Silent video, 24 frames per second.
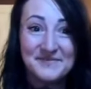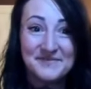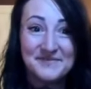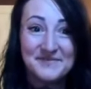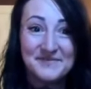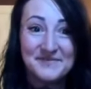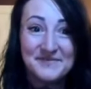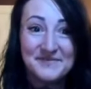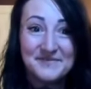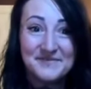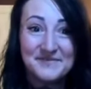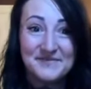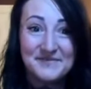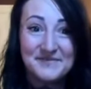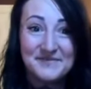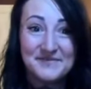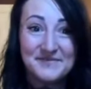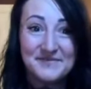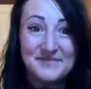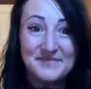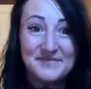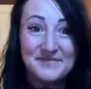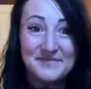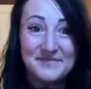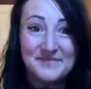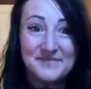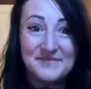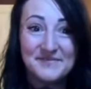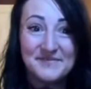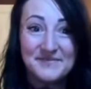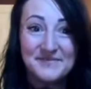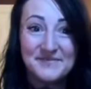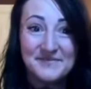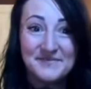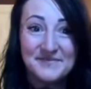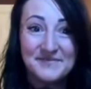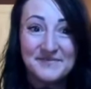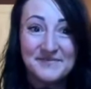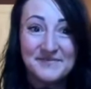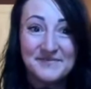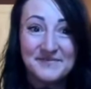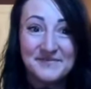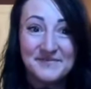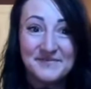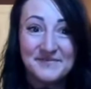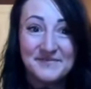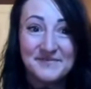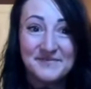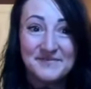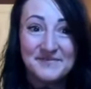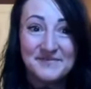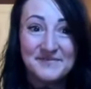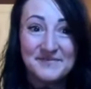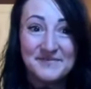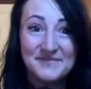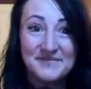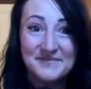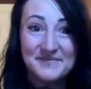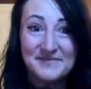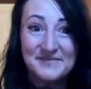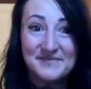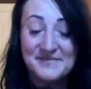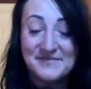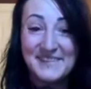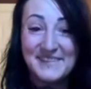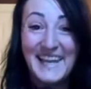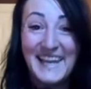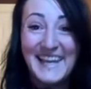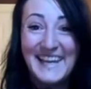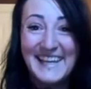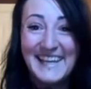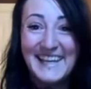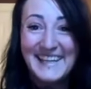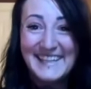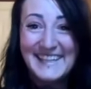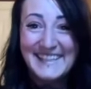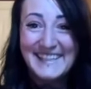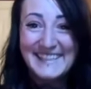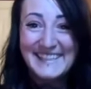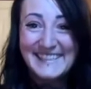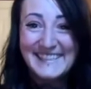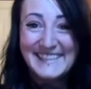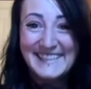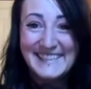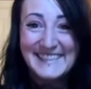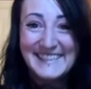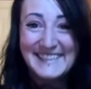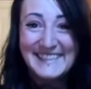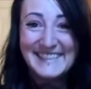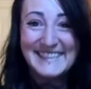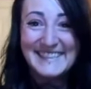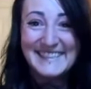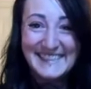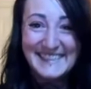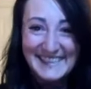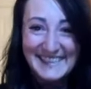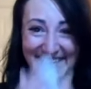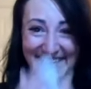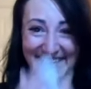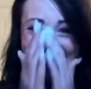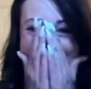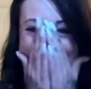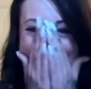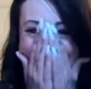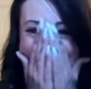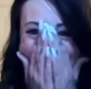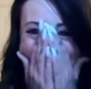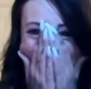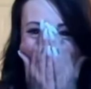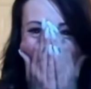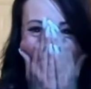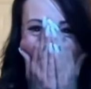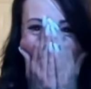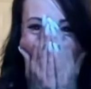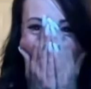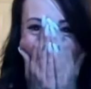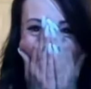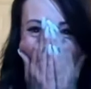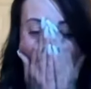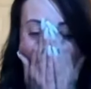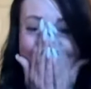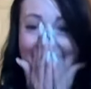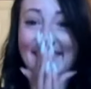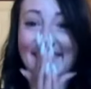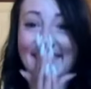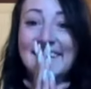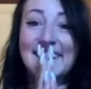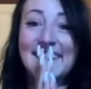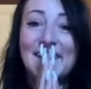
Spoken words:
(silent)